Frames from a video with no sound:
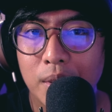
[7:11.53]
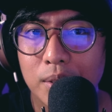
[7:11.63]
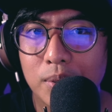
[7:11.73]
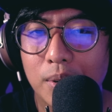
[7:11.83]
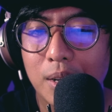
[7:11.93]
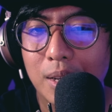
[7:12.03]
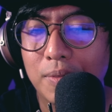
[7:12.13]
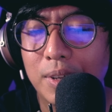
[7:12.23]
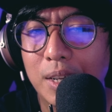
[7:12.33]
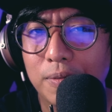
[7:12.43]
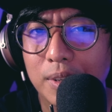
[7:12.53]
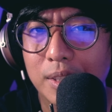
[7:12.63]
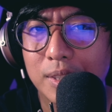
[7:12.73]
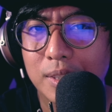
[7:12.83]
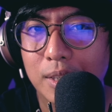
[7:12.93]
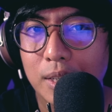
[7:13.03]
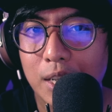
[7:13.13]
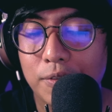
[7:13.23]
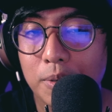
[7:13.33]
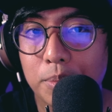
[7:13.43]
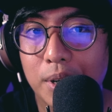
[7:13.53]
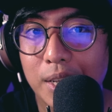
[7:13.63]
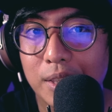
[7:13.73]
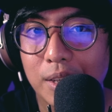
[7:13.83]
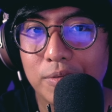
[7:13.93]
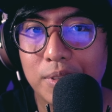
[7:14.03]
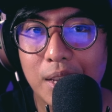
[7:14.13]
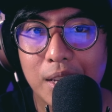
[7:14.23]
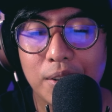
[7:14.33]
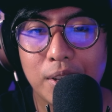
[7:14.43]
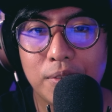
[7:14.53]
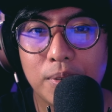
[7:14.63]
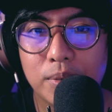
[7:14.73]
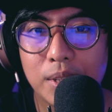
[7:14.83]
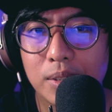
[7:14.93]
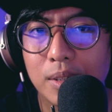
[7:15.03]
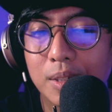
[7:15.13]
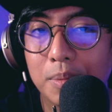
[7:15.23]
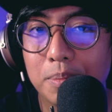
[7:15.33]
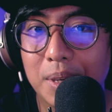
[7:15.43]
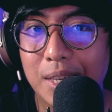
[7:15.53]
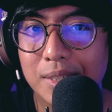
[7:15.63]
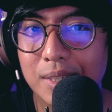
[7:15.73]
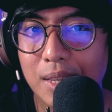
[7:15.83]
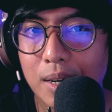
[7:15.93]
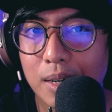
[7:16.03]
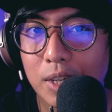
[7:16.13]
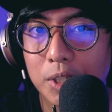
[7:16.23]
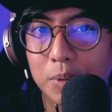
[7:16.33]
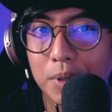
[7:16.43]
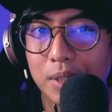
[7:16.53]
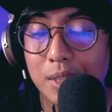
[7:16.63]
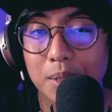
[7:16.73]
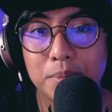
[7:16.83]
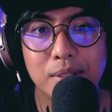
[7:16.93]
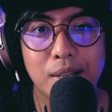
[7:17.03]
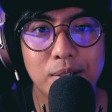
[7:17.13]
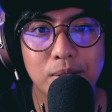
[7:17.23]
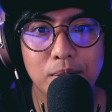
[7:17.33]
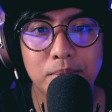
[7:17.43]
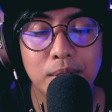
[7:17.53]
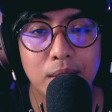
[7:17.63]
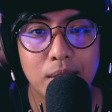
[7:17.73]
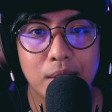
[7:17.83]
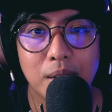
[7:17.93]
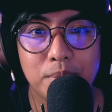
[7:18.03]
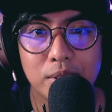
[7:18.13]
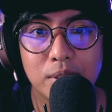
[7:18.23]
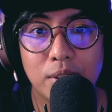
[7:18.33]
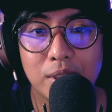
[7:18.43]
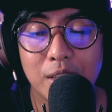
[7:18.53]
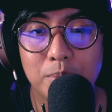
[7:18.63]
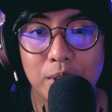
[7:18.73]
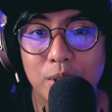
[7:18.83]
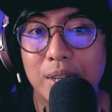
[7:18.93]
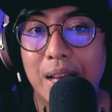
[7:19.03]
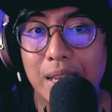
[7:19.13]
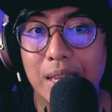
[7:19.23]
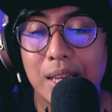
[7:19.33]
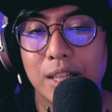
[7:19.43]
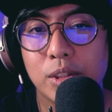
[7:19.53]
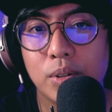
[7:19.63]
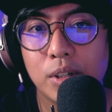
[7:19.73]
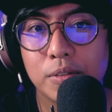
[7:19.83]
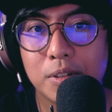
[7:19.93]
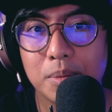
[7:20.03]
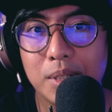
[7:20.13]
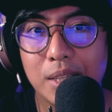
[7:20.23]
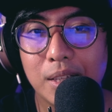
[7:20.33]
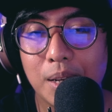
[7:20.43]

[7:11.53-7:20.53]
So even if it's kind of a bright V kind of headphone, actually the bass here is pretty substantial. It's not lacking at all for me.